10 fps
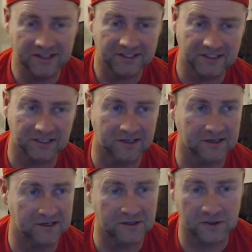It's a
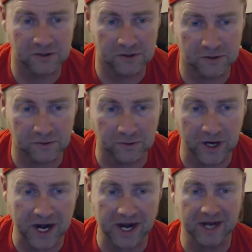
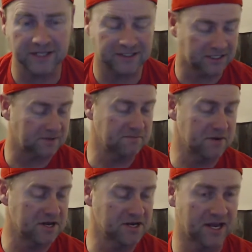crazy
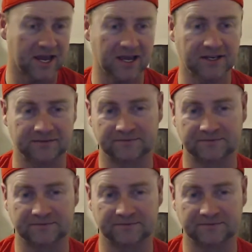Monday.